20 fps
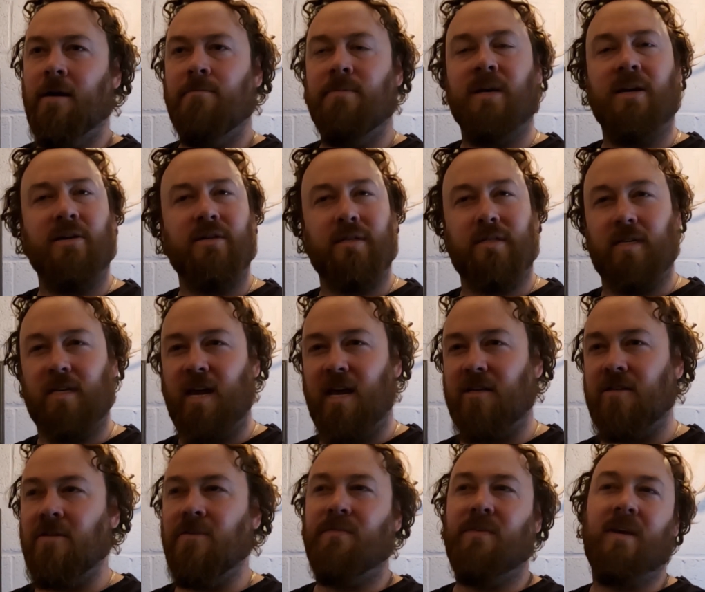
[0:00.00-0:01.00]
because it's an
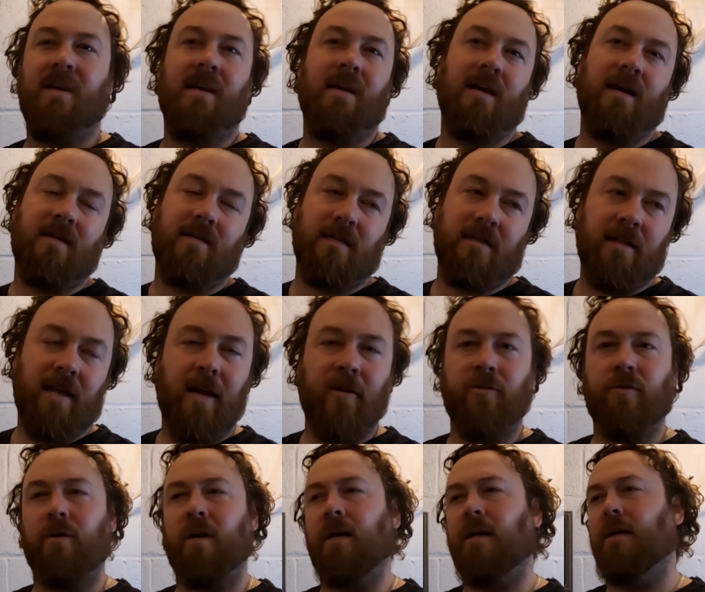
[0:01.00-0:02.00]
SUV, it's
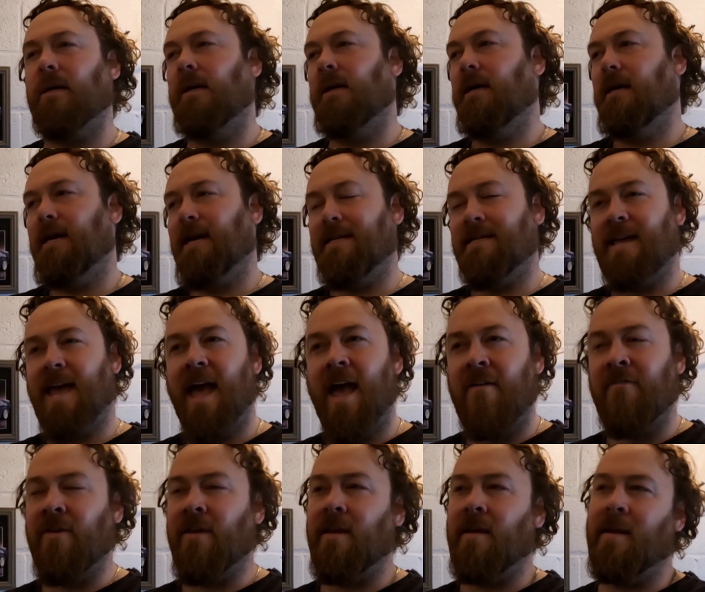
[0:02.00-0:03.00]
electric, it's
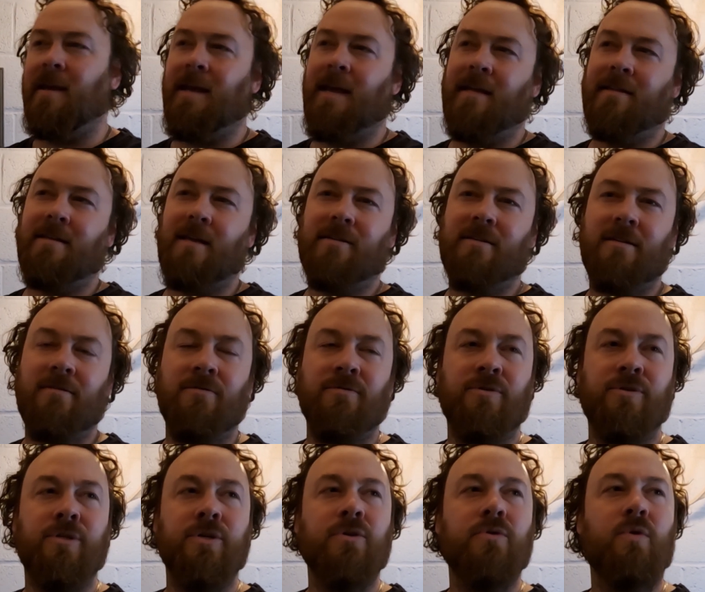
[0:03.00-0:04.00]
heavy. It
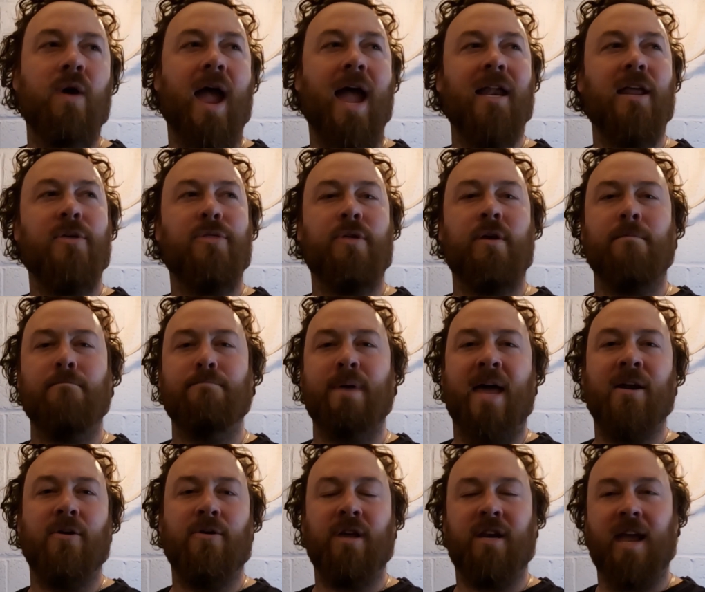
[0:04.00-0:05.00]
doesn't do anything
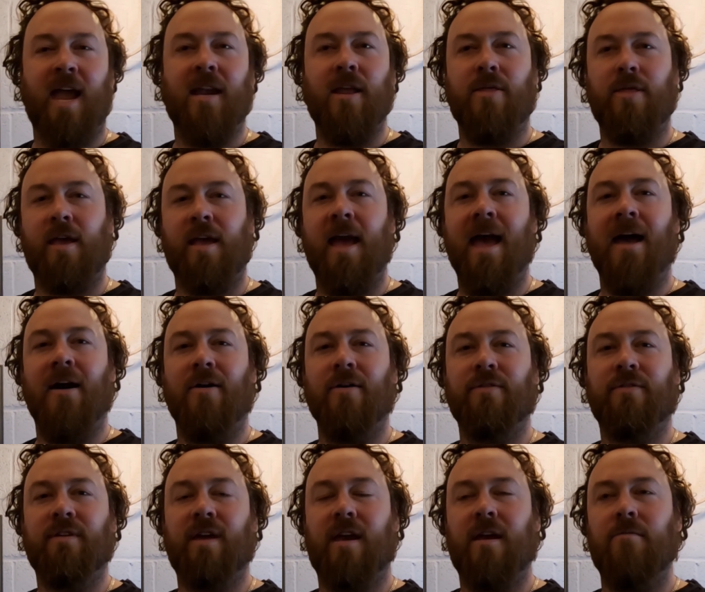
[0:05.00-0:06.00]
better than anything
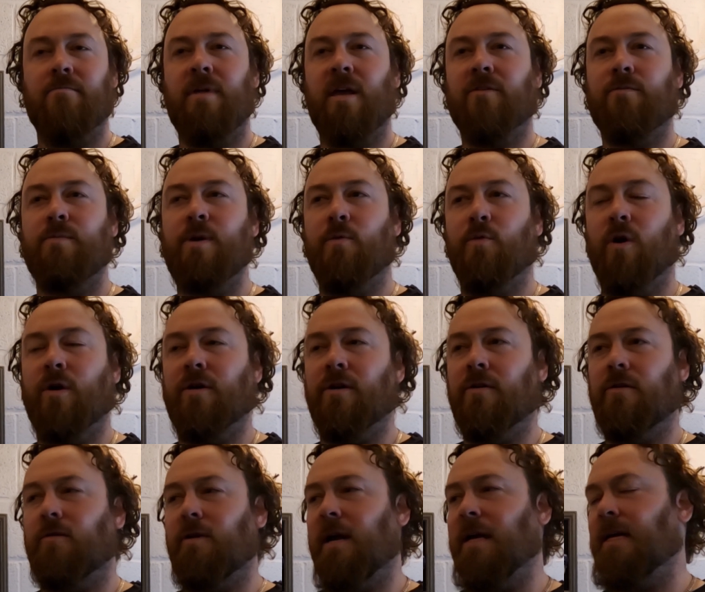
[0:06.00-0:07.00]
else, and it makes me
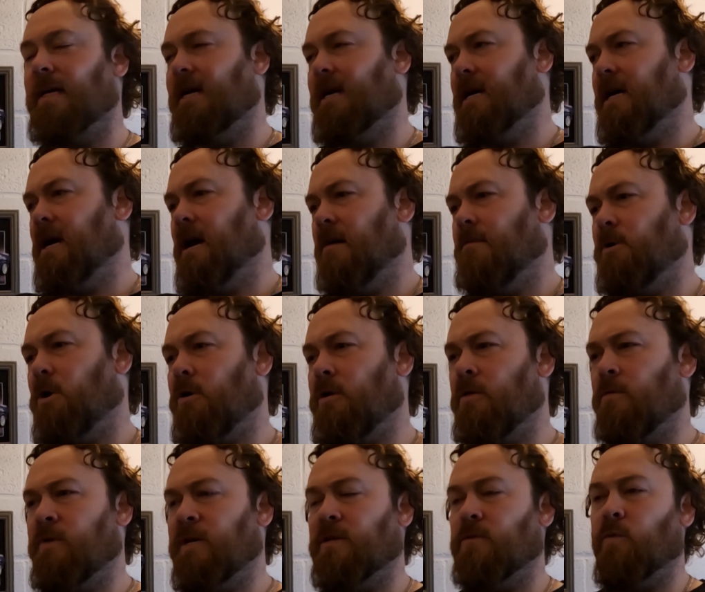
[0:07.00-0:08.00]
wonder, right? Part of
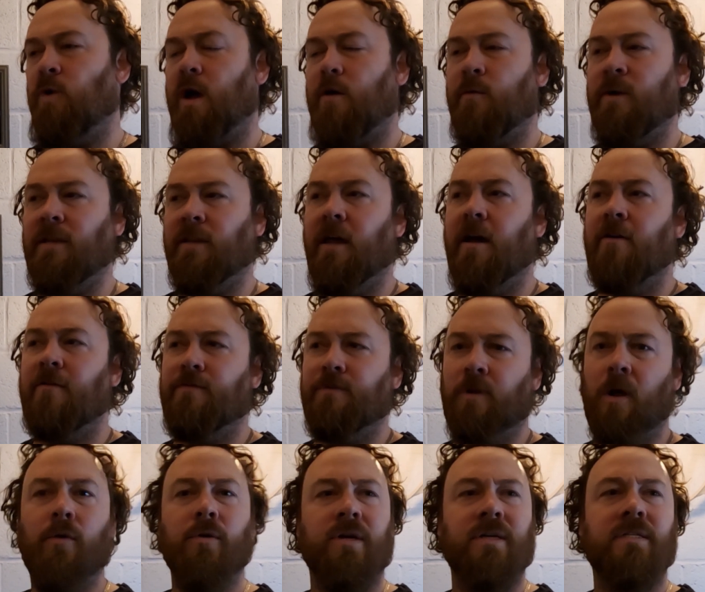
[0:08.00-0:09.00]
the reason why we love
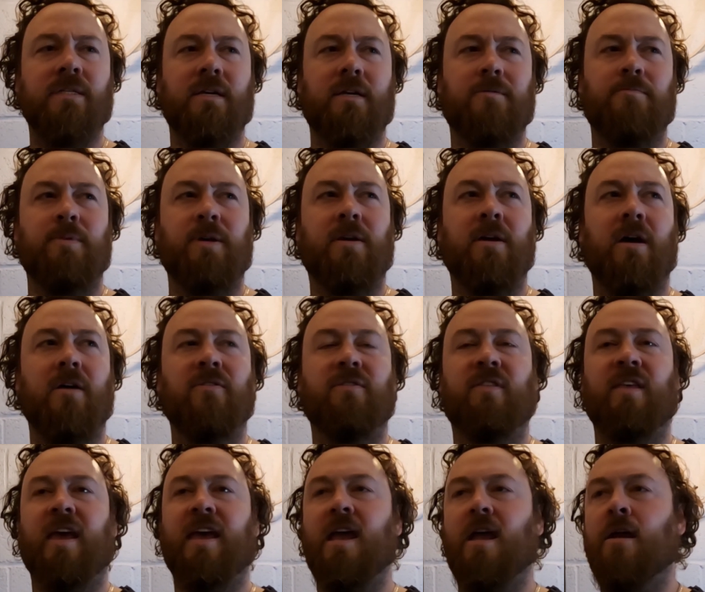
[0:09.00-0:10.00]
Lotus is because
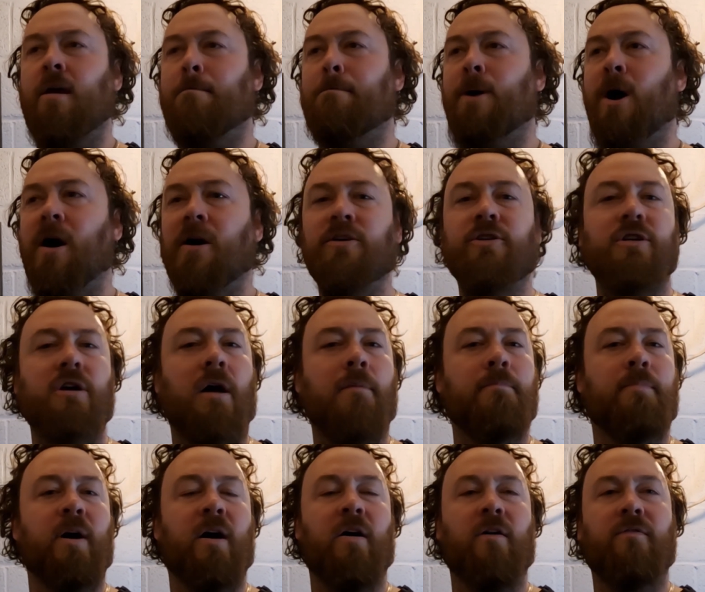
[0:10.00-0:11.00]
they punch
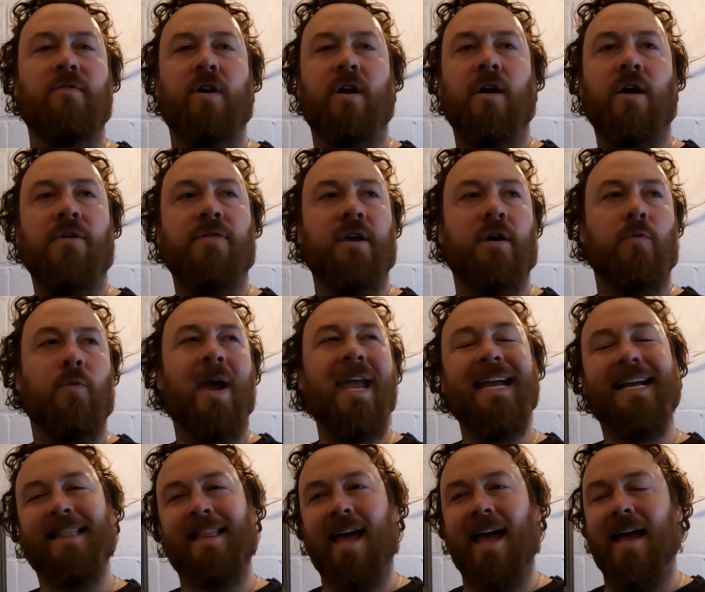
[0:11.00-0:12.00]
above their
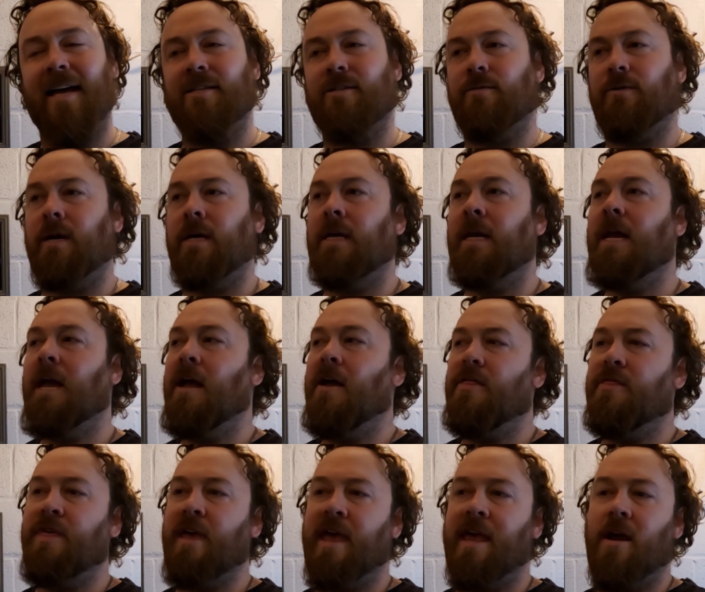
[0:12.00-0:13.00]
weight class, right?
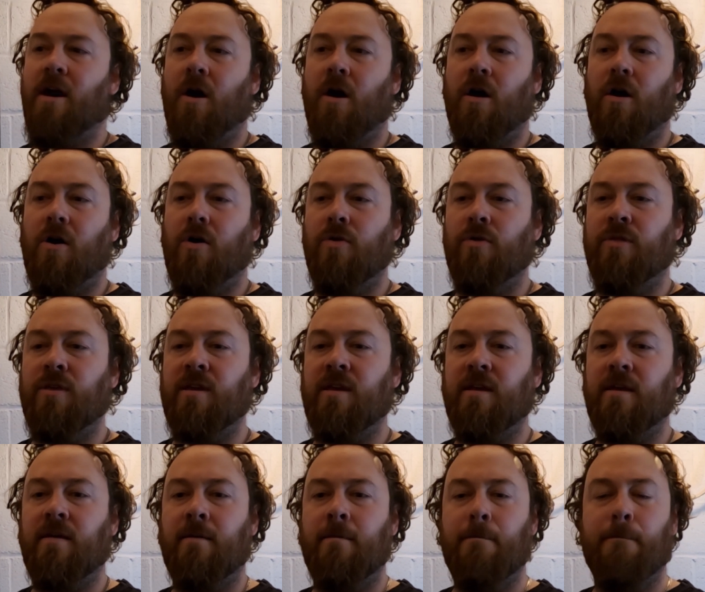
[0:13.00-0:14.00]
They are
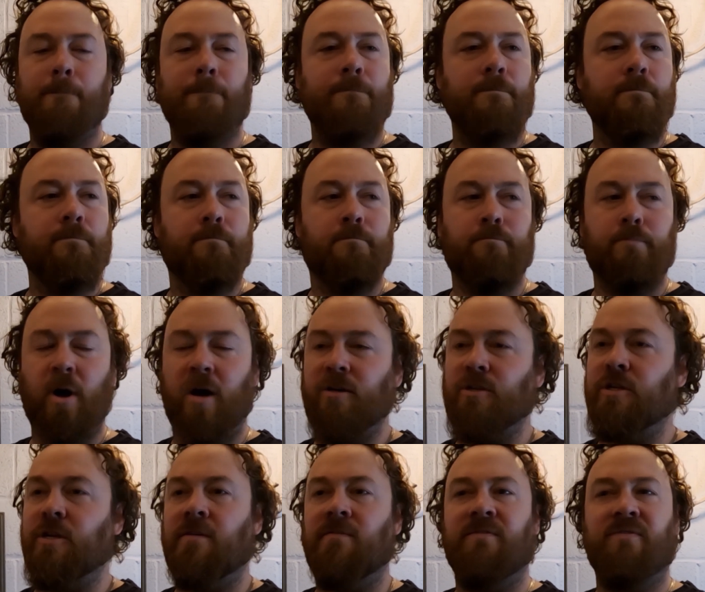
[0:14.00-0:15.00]
the
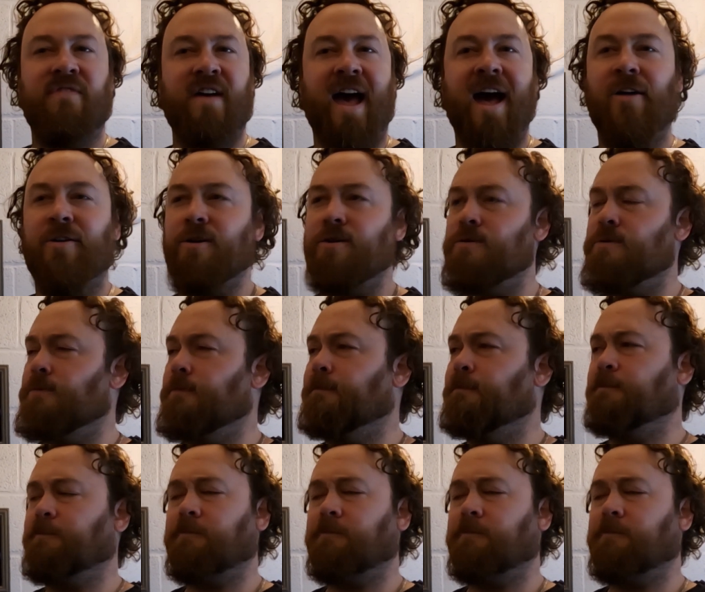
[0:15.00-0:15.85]
budget value,